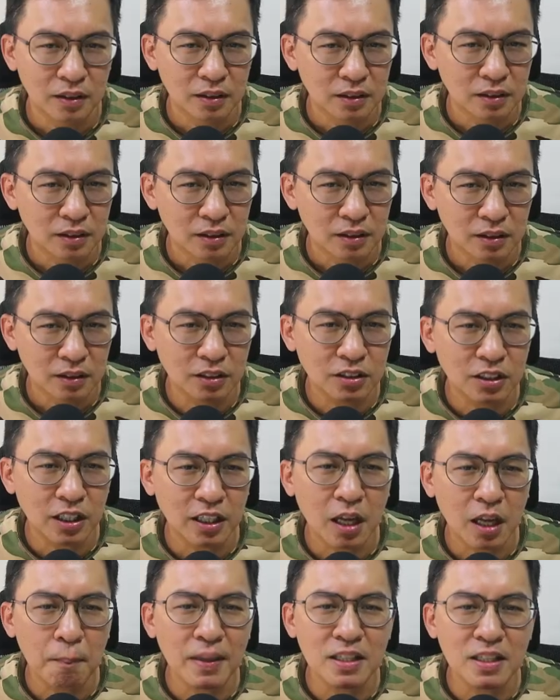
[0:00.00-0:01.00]
The
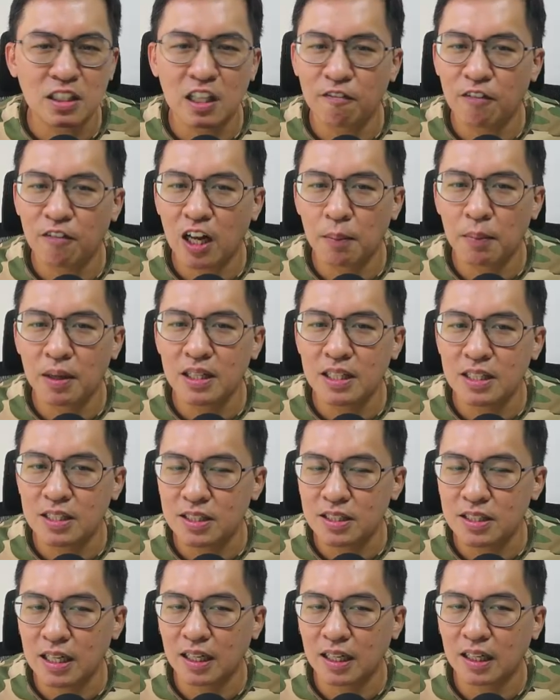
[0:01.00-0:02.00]
second mixed development is
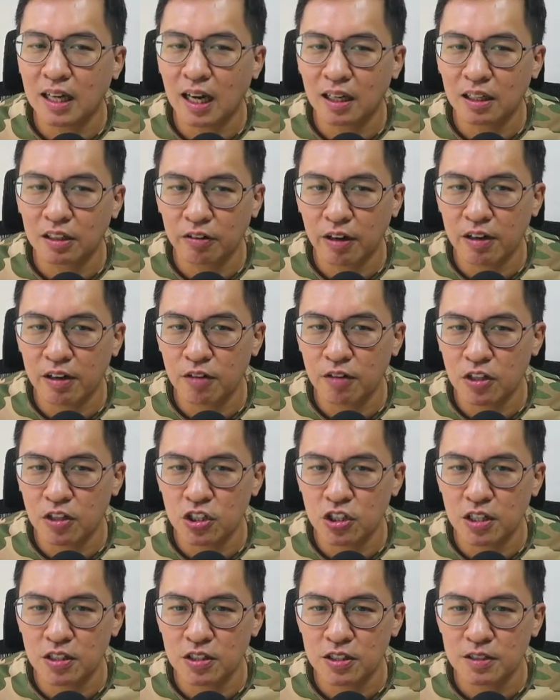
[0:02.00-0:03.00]
Sengkang Grand
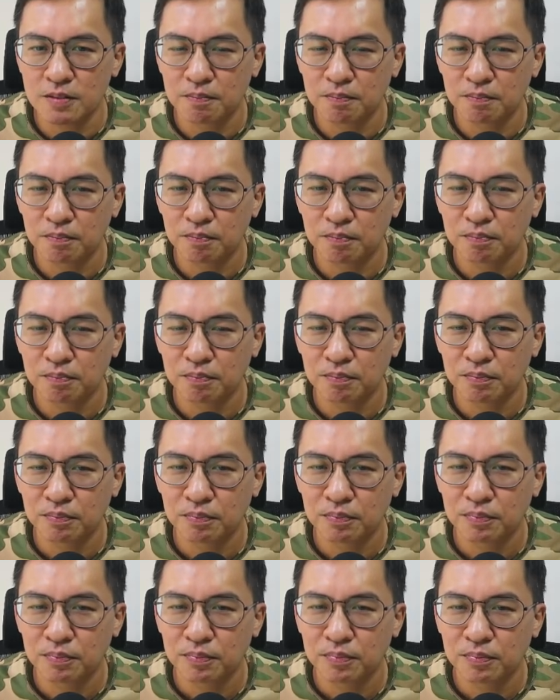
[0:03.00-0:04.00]
Residence.
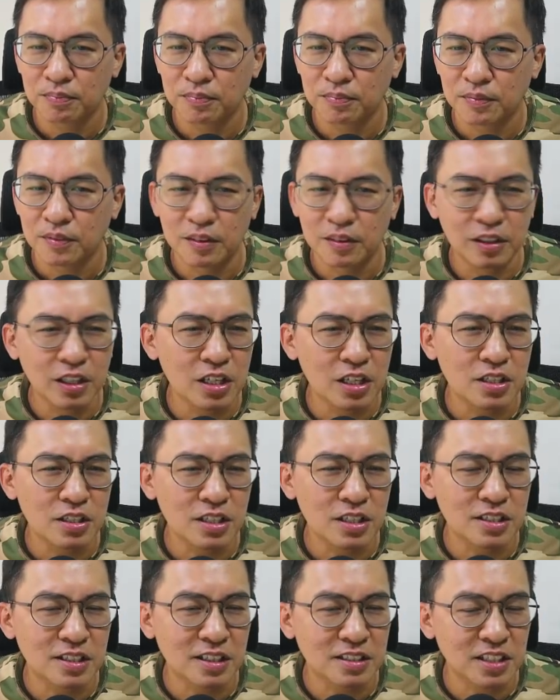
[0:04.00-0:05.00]
This
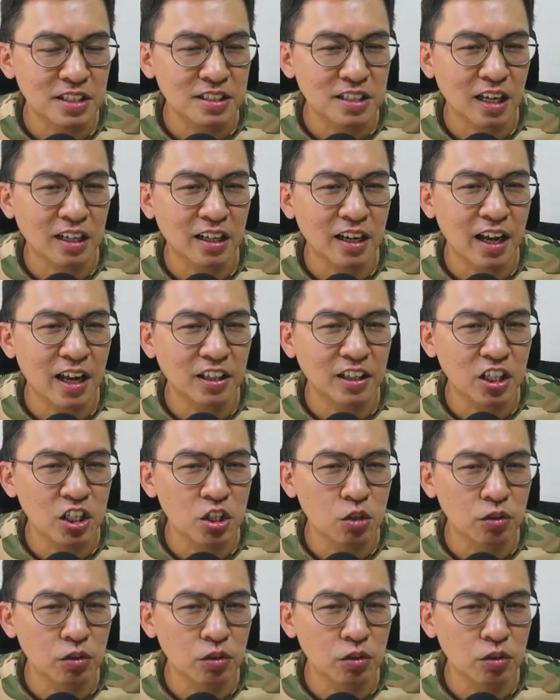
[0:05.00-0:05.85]
is a 680 units